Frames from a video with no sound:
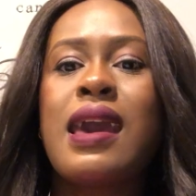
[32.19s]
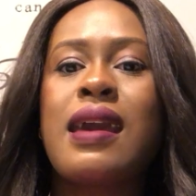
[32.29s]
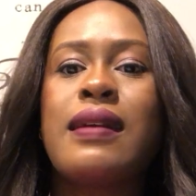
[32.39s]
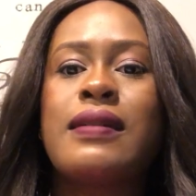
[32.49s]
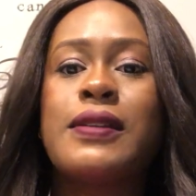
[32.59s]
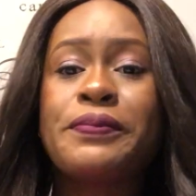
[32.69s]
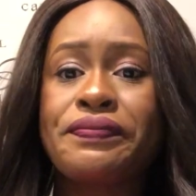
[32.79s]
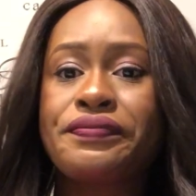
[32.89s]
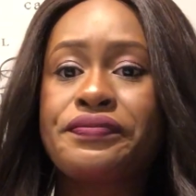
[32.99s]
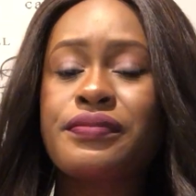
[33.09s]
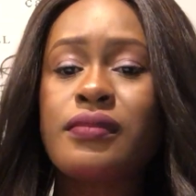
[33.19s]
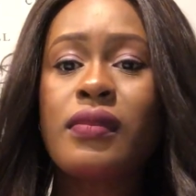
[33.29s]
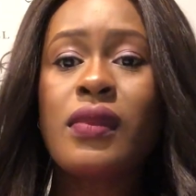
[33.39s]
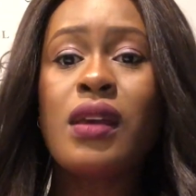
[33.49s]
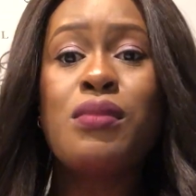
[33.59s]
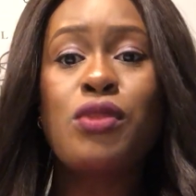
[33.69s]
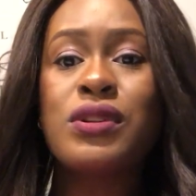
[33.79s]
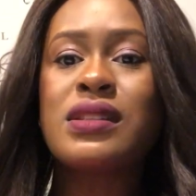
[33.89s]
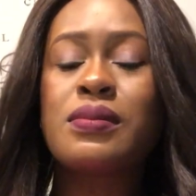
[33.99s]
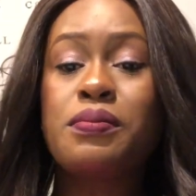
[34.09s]
And
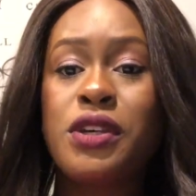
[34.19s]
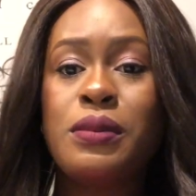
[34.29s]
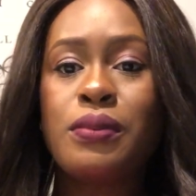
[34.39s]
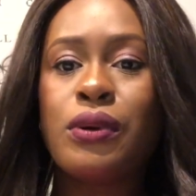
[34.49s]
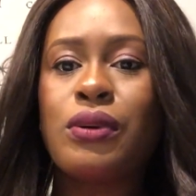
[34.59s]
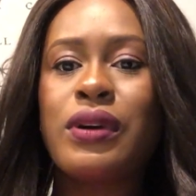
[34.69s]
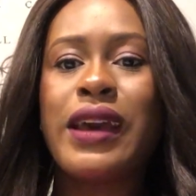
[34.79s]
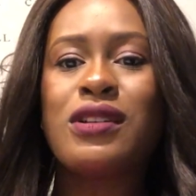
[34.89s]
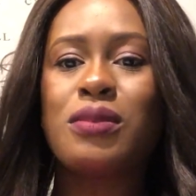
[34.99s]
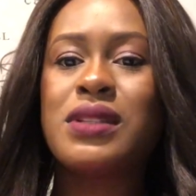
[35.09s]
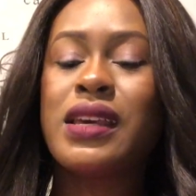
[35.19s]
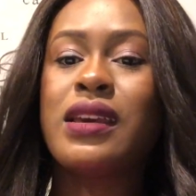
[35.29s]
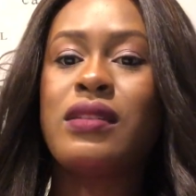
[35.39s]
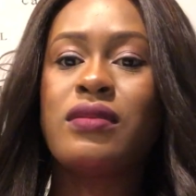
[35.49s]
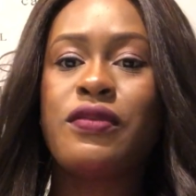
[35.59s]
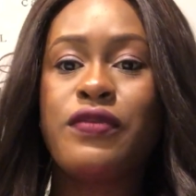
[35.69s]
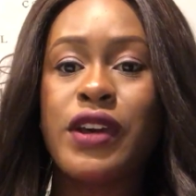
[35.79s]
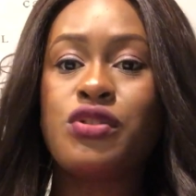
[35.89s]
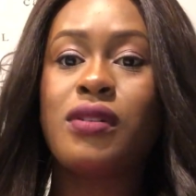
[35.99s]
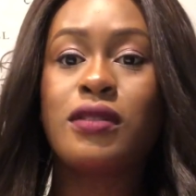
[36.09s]
most people end up taking
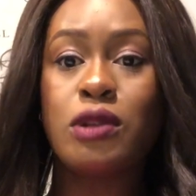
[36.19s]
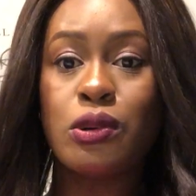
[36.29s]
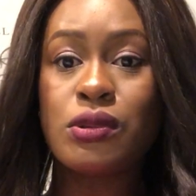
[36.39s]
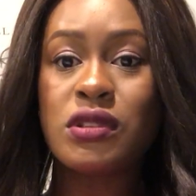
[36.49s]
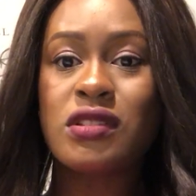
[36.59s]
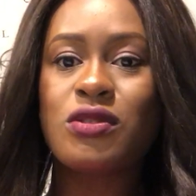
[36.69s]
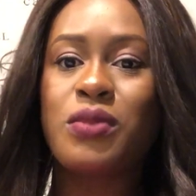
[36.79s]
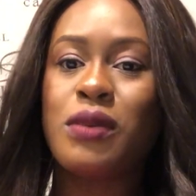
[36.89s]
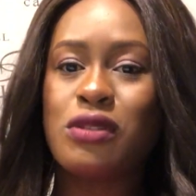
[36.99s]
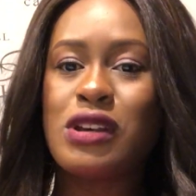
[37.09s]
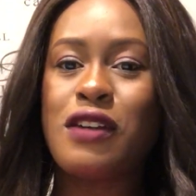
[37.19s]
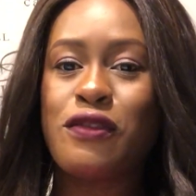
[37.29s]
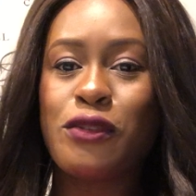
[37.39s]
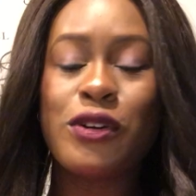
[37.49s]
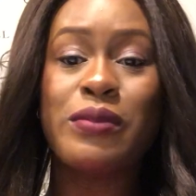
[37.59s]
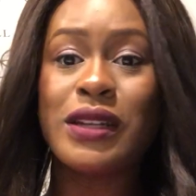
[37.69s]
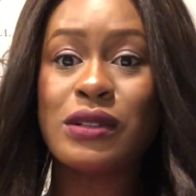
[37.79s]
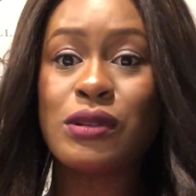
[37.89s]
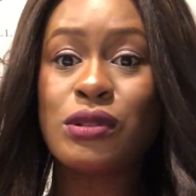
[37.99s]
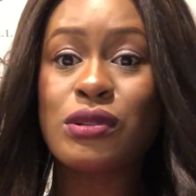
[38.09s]
federal loans to be able to afford
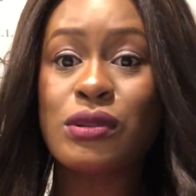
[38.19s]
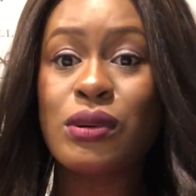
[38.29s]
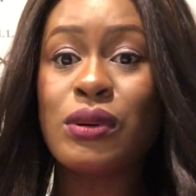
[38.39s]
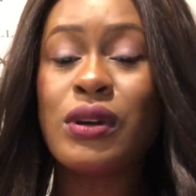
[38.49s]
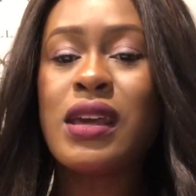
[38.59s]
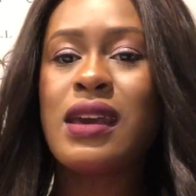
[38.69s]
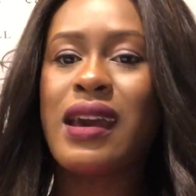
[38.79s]
medical school,